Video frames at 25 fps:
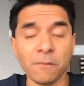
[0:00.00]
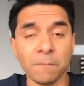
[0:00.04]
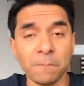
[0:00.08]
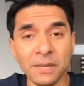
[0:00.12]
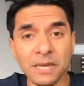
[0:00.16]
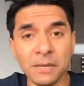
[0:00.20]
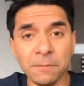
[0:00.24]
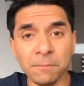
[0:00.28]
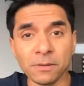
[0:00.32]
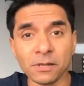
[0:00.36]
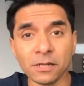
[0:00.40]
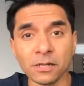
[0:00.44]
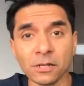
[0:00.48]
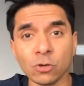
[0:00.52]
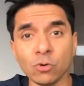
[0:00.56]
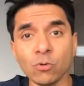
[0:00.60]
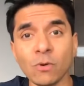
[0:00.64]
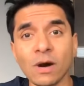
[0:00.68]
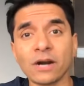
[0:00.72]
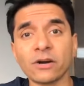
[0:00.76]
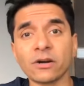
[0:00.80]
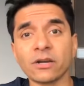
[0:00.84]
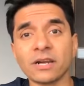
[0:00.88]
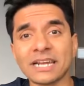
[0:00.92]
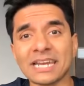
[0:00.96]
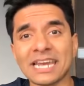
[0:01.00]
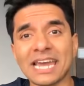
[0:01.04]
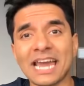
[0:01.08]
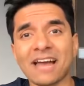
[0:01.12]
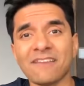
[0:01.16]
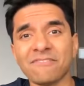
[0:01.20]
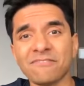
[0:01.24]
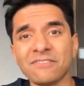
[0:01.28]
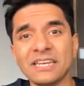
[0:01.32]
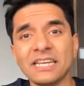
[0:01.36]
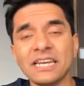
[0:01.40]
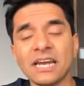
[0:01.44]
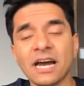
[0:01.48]
For people who are on a
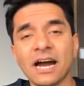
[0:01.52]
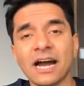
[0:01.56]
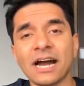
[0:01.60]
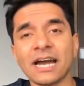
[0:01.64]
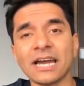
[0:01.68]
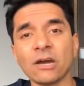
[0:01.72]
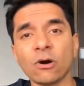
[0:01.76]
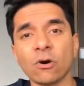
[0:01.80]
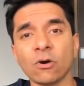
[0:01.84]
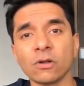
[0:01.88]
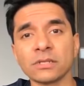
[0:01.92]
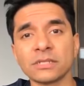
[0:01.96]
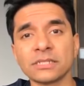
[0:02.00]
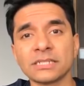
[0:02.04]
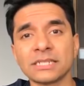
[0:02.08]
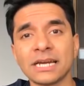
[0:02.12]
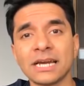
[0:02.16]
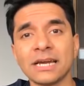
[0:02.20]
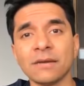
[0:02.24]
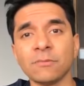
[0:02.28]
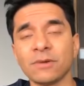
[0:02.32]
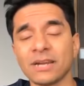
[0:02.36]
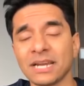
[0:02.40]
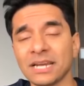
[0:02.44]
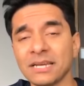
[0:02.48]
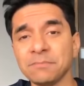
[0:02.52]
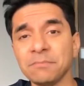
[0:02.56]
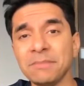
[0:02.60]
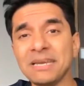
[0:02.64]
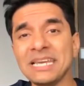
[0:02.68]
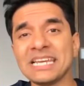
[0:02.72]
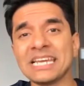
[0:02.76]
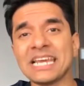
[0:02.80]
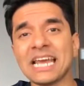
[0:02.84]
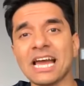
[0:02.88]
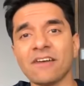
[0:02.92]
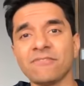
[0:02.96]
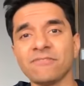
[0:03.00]
caffeine high all the time, and I
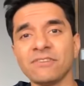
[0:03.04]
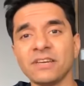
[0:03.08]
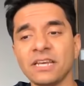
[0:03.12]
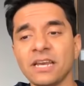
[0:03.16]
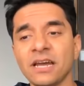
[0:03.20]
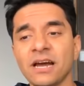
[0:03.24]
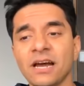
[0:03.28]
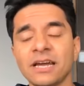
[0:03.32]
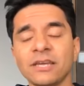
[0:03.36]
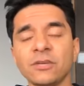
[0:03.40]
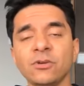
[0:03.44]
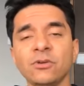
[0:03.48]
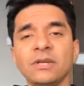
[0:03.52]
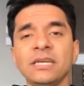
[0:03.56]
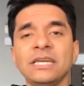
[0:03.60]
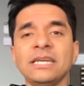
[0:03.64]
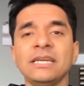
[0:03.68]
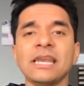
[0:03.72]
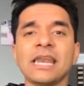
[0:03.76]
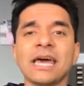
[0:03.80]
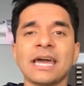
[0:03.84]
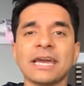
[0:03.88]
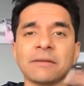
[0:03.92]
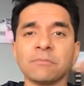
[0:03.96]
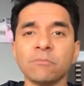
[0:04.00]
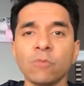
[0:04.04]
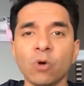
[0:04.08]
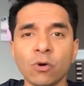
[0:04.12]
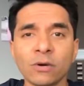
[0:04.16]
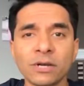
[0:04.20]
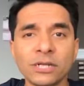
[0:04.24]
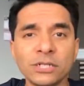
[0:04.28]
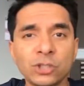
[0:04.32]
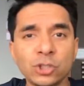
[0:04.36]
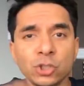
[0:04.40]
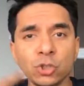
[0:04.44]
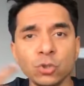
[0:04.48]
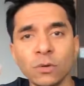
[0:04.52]
mean caffeine high, you need like more
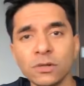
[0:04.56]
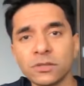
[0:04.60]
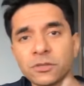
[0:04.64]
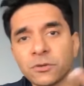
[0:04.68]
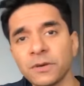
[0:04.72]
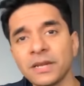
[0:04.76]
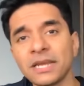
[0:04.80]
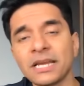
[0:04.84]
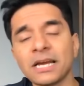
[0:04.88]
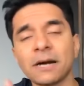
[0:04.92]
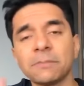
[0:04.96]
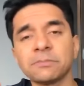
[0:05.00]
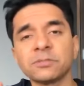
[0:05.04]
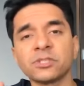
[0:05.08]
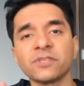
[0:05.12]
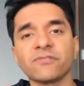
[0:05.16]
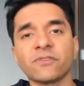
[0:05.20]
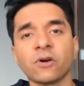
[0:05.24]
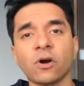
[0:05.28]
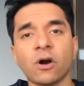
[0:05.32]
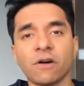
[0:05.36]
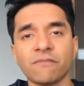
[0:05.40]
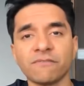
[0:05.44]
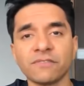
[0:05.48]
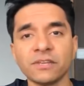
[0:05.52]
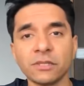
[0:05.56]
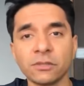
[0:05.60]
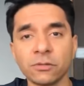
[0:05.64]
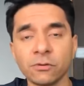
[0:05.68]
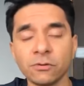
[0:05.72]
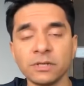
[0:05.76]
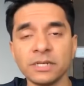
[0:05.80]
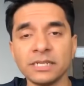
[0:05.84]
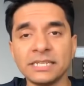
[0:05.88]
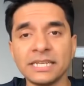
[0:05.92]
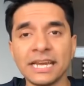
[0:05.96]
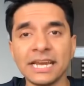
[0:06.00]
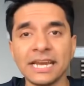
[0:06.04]
than 2 or 3 cups of coffee through
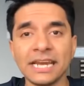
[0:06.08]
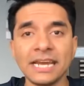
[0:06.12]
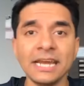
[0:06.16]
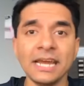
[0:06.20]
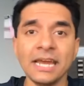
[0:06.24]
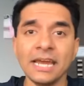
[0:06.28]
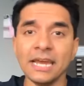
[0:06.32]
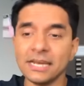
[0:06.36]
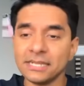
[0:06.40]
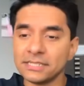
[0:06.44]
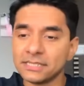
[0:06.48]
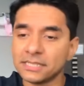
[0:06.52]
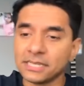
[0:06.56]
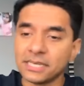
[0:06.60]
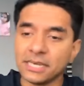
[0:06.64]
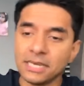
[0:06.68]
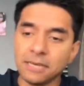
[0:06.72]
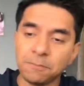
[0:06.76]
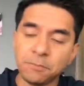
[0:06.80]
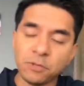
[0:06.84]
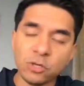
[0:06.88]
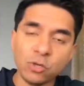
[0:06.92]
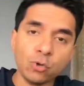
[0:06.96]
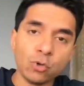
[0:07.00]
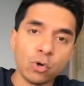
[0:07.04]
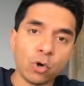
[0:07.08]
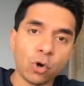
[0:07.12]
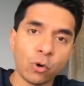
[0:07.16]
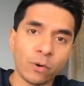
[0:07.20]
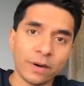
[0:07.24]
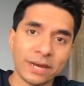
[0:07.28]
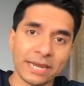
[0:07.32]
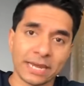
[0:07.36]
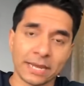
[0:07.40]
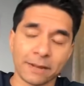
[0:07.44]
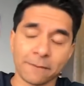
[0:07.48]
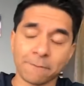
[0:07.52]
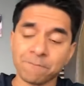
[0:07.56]
the day to keep you
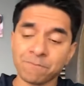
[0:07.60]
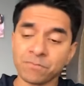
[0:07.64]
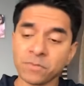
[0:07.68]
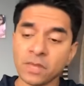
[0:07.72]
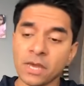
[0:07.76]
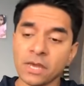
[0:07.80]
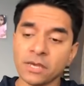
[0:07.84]
going.